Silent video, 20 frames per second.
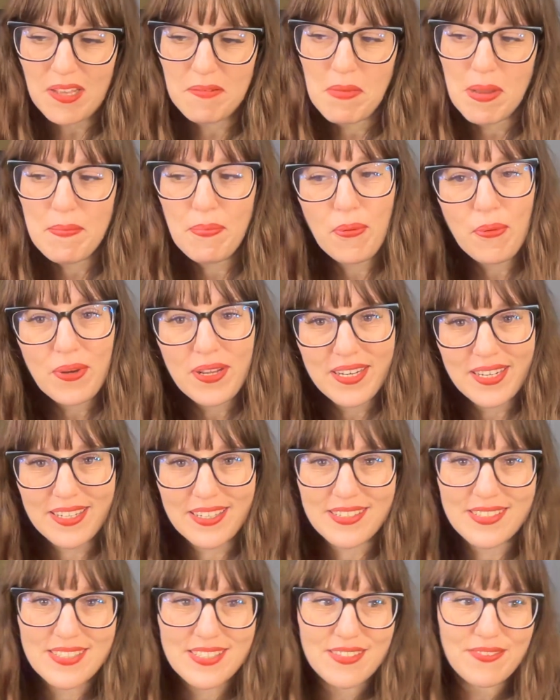my point
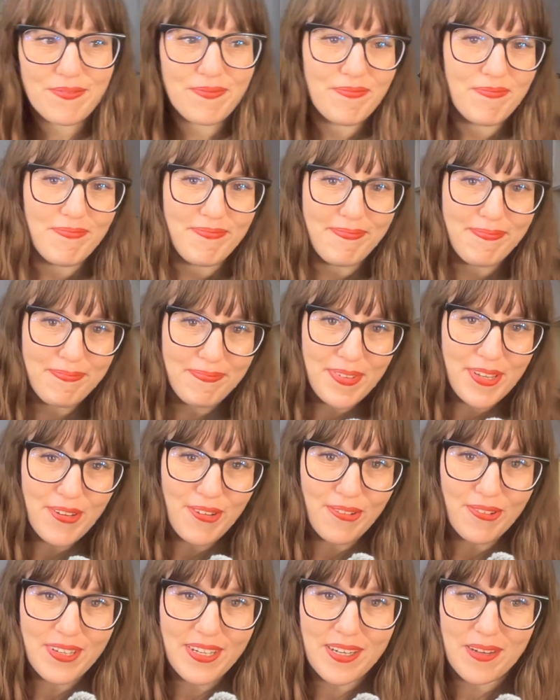is, you
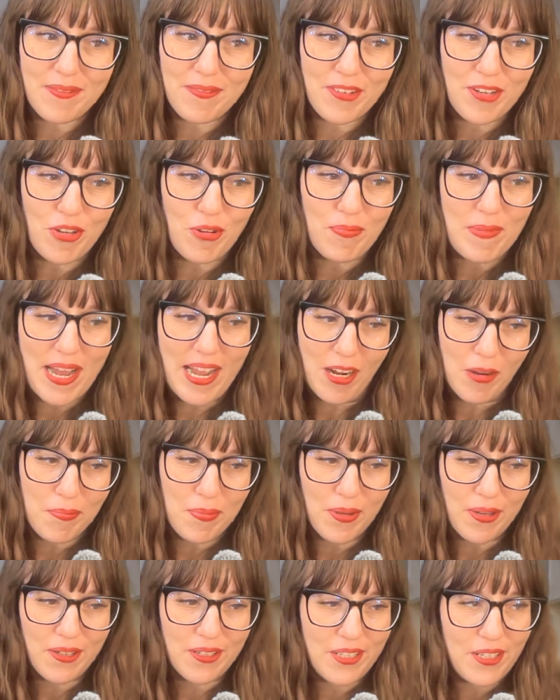don't need a new
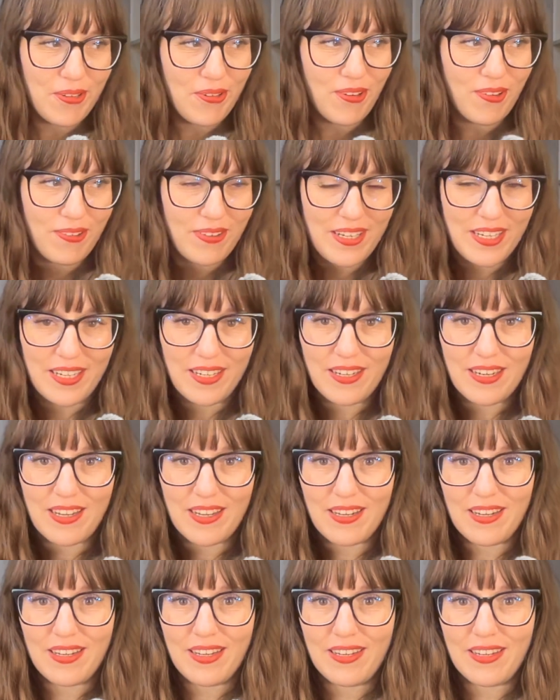MacBook. You don't need
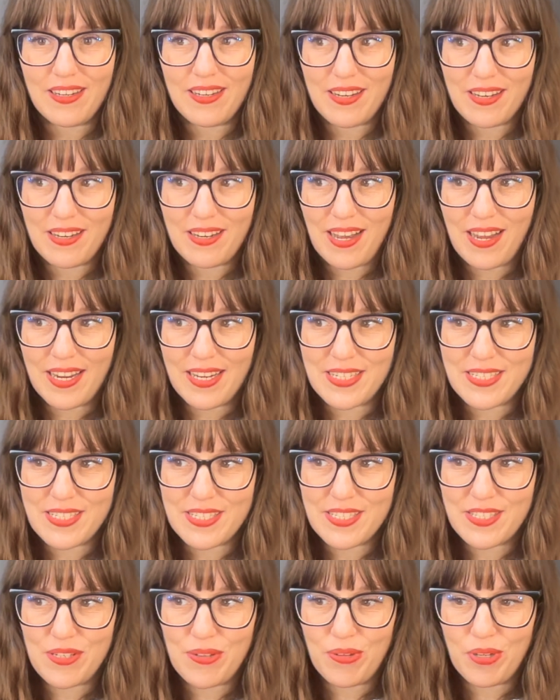a
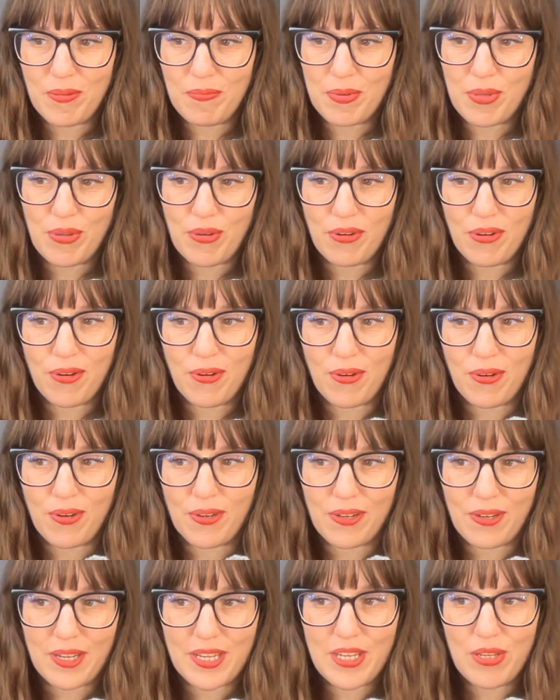nice new computer
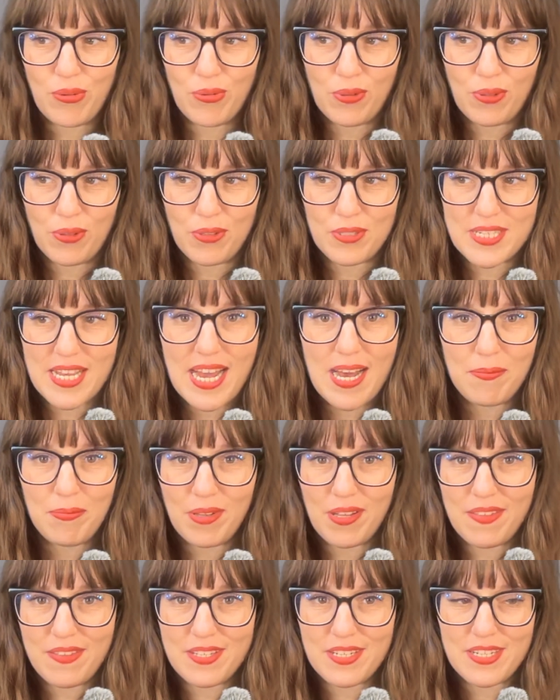or a cute little
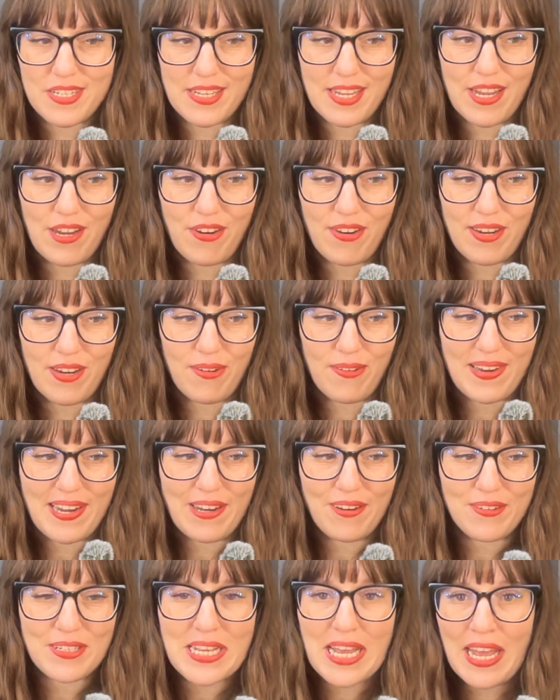tablet to carry
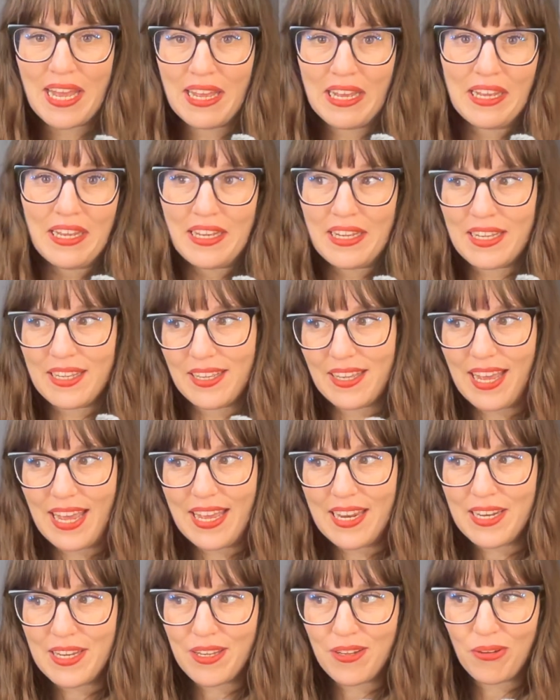around.
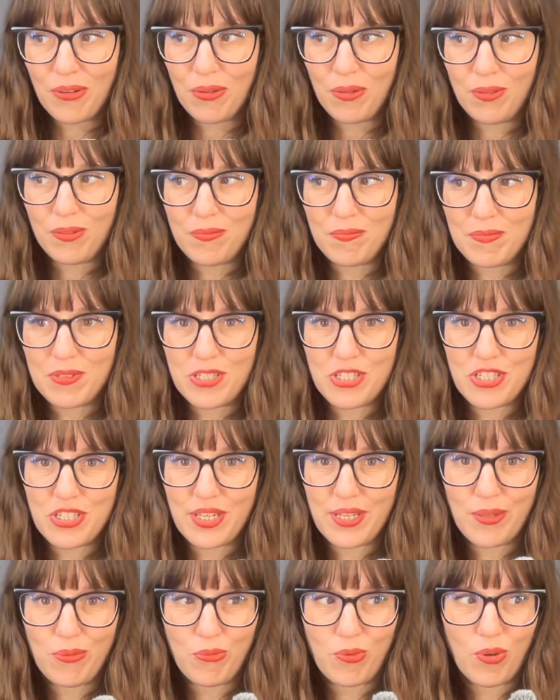Any old
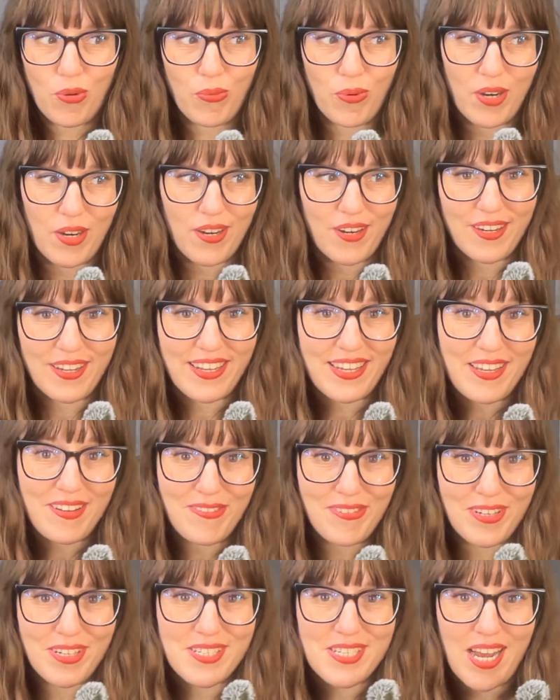machine will work,
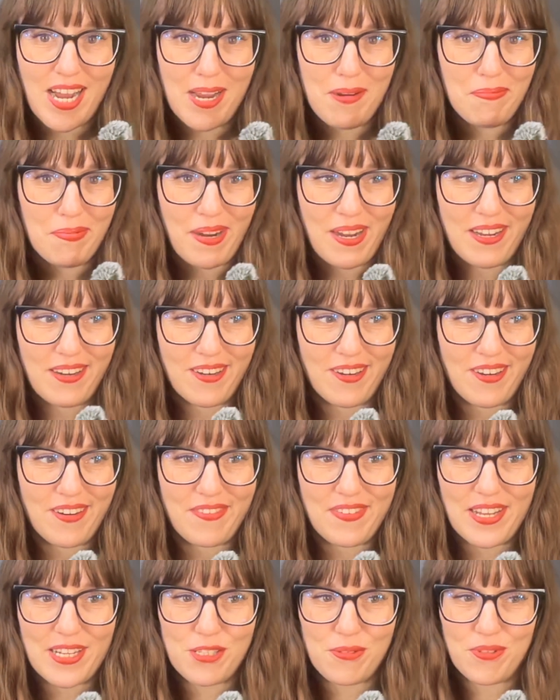even a typewriter
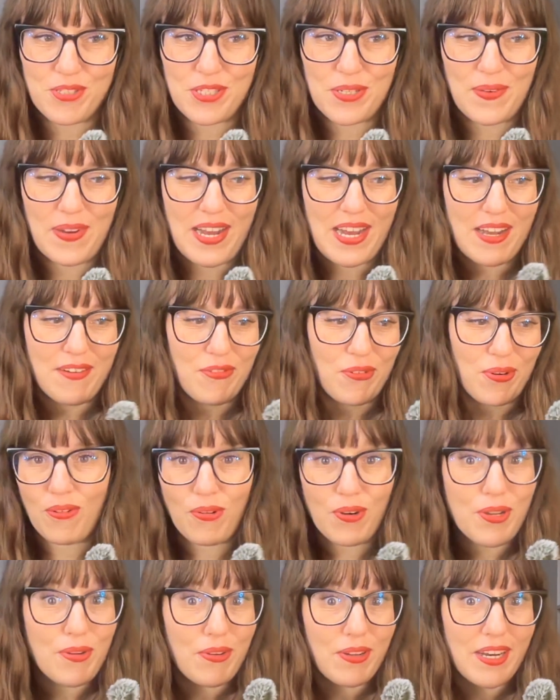if that's what you have,
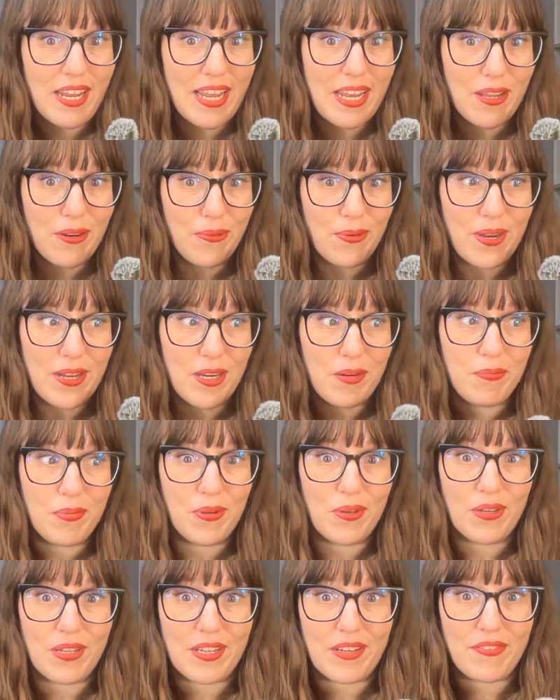or you can handwrite a
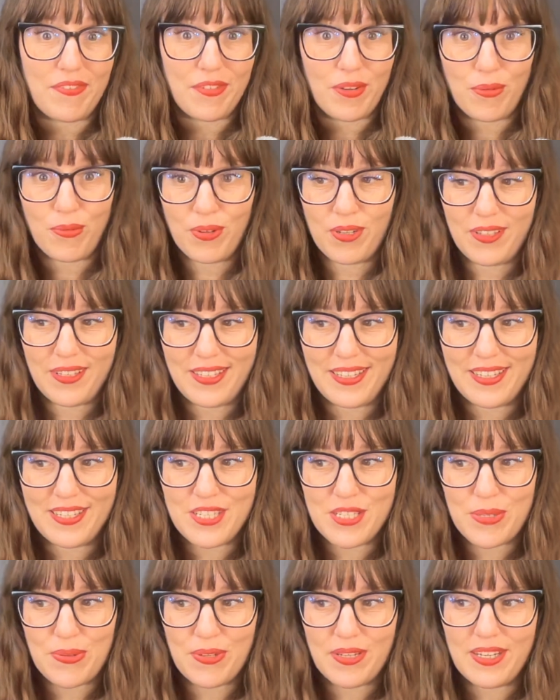book if you're really
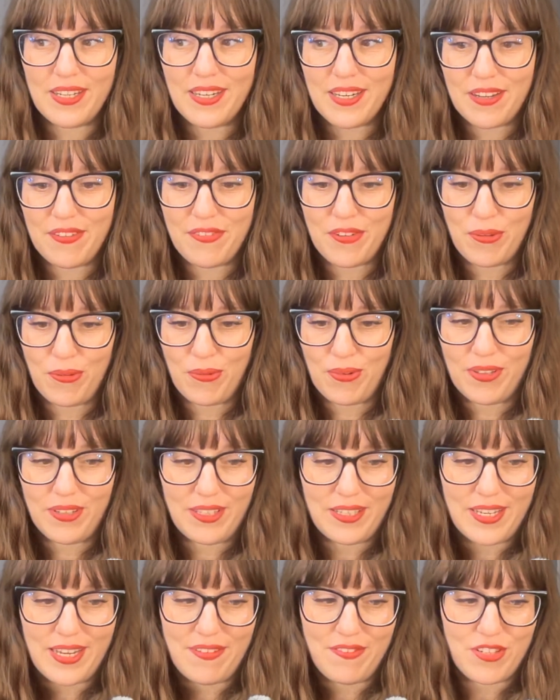into it, if you
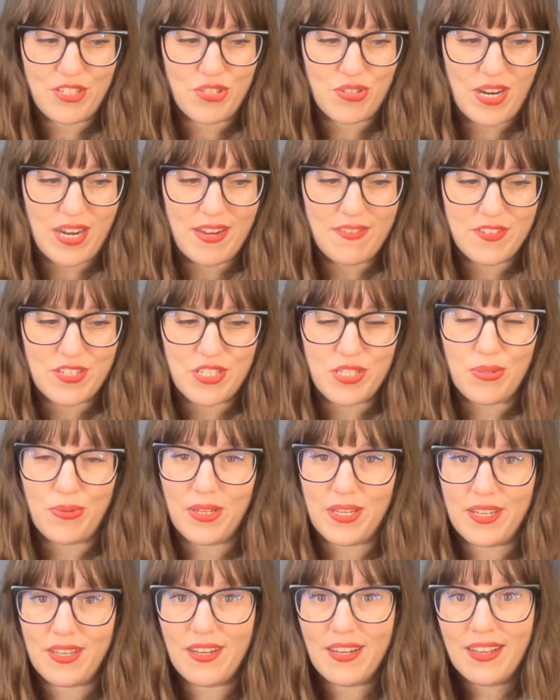really have the drive to do
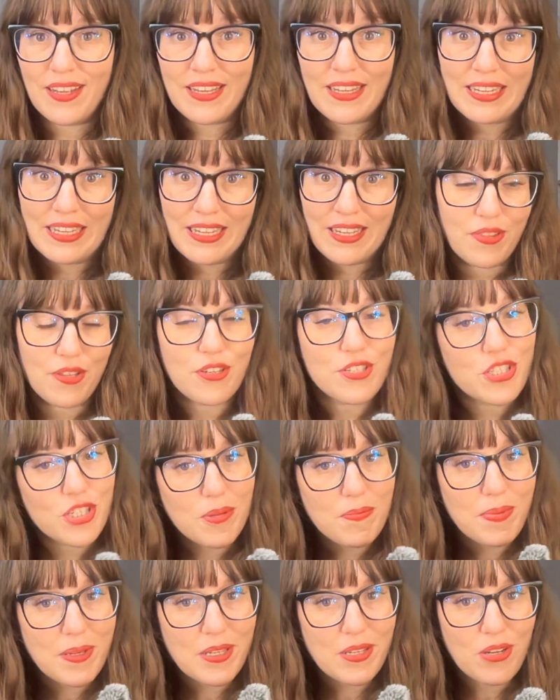it. There
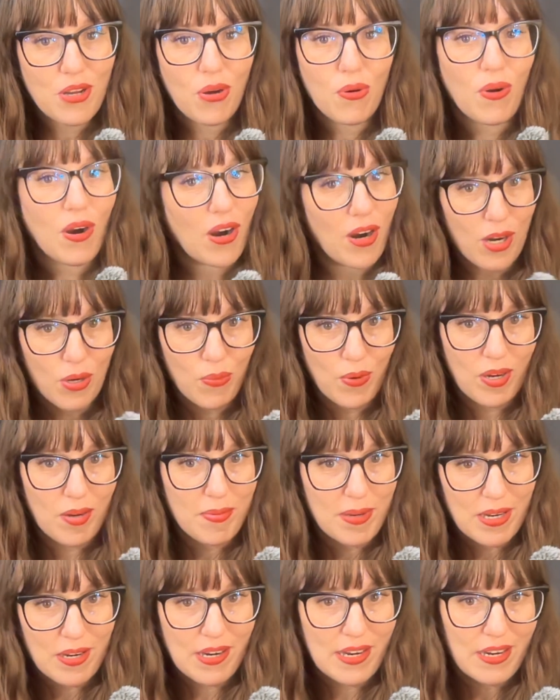should be no hardware
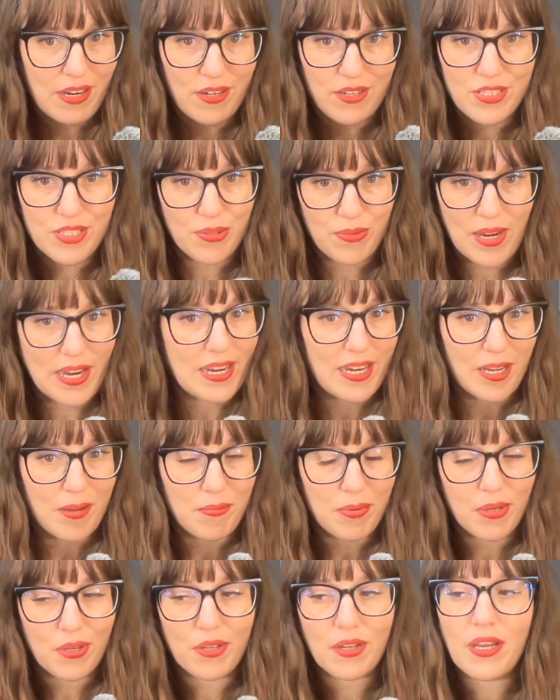barrier to writing
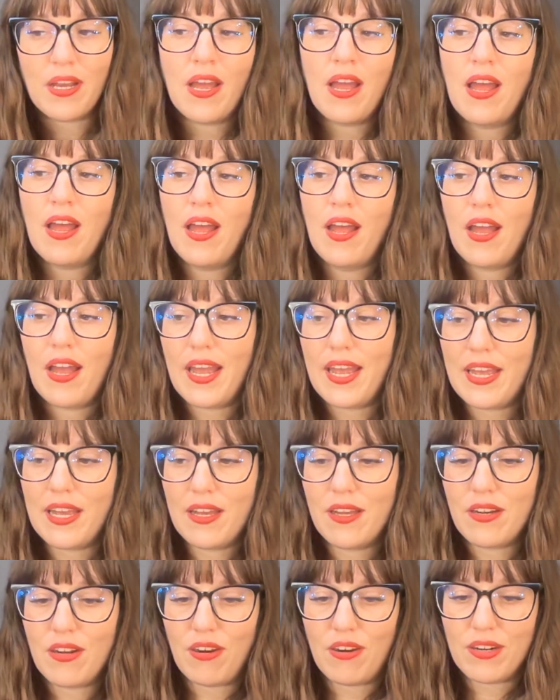a book.
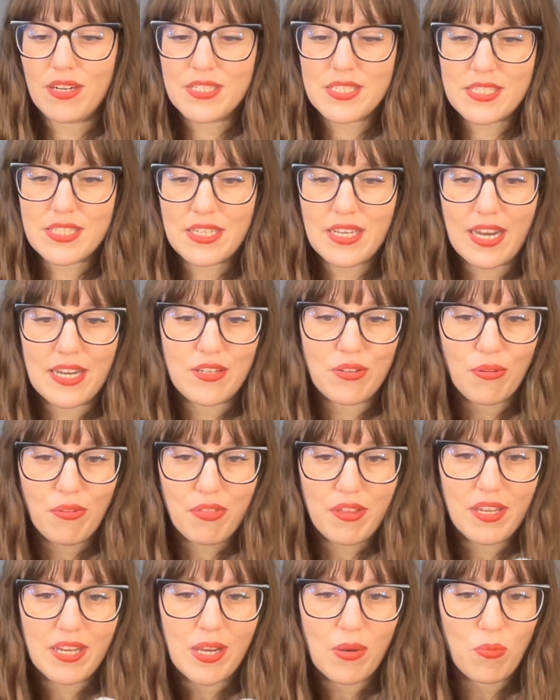And honestly, I
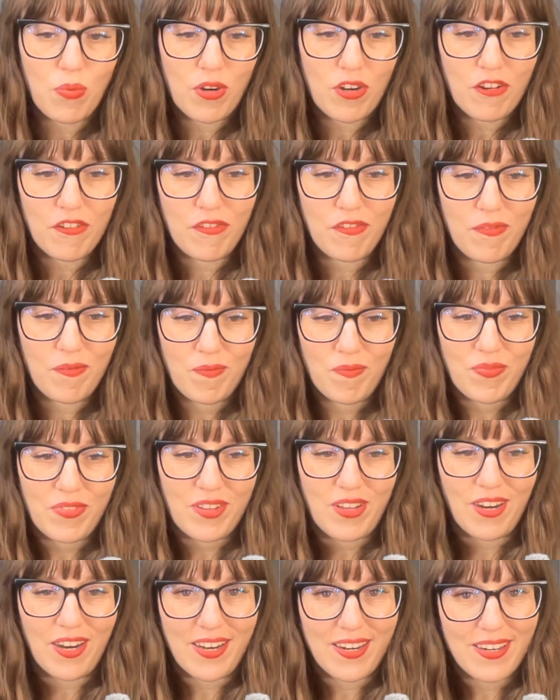don't think I would have
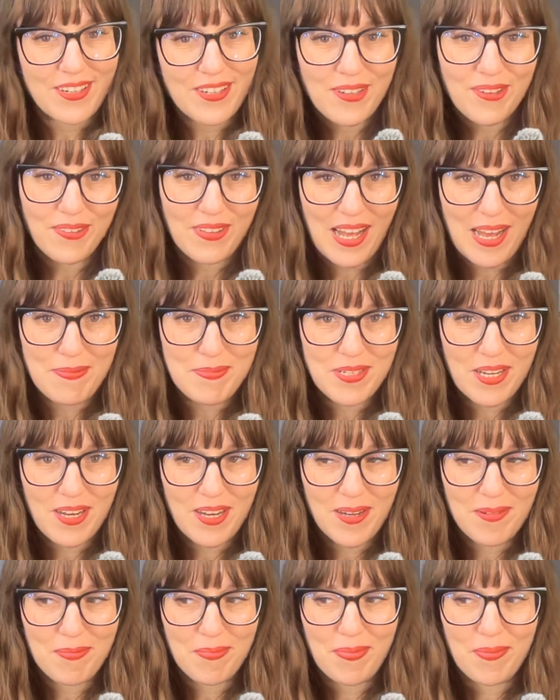got a new
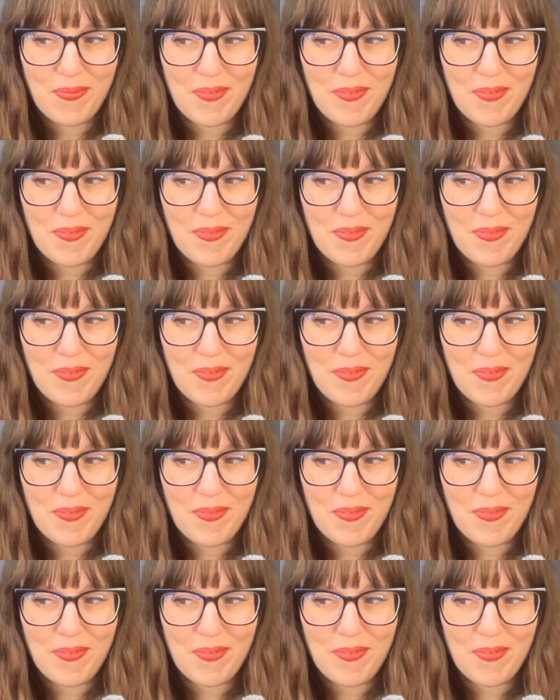laptop,